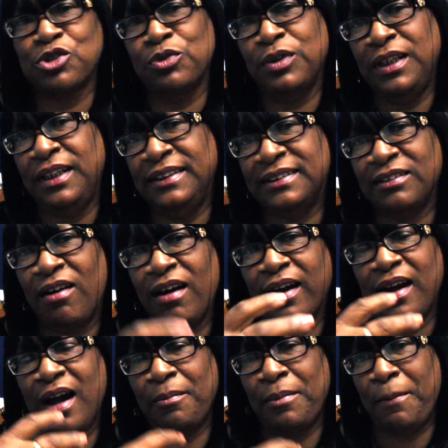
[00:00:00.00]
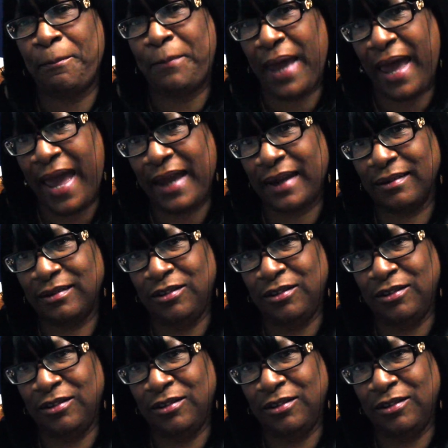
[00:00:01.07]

trees are coming back,